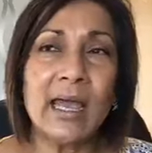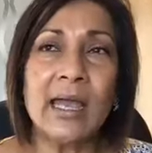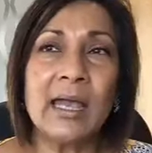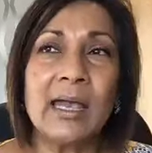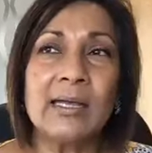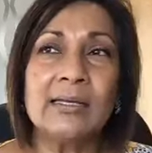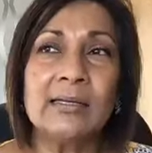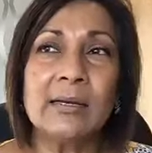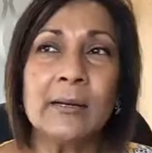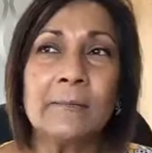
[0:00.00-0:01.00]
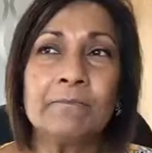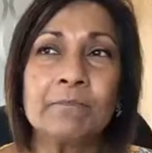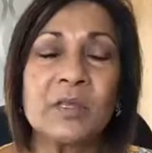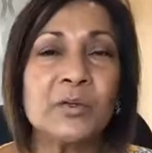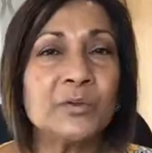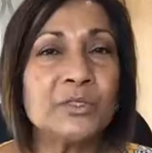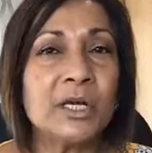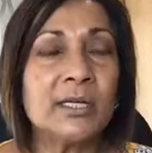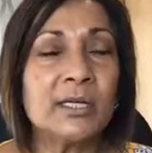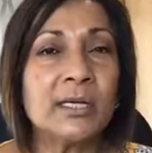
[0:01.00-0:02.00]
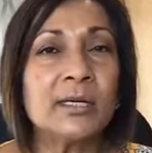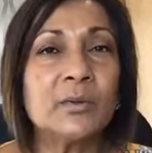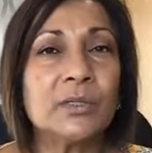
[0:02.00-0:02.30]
And you know, Jen and I